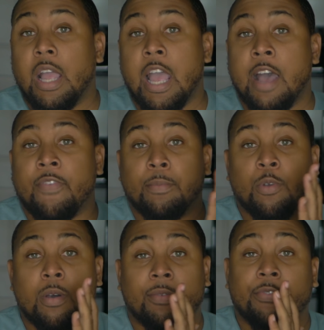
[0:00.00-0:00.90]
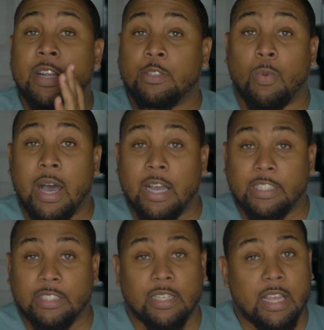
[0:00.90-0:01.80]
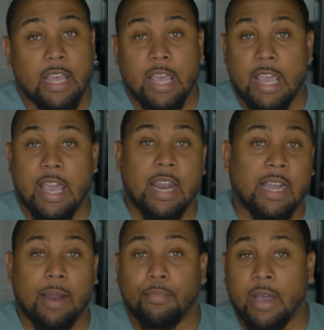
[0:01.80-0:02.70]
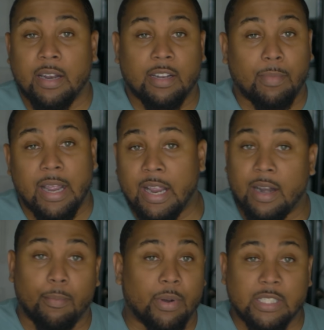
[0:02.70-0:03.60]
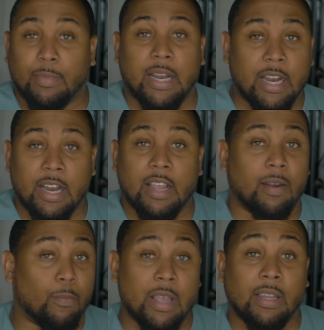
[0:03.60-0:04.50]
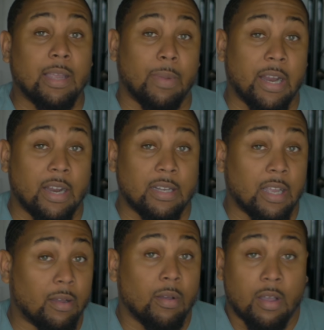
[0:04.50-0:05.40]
if I'm doing a fresh wash, and I got product in my hair, I'm brushing my hair, and I'm ready to lay my hair down,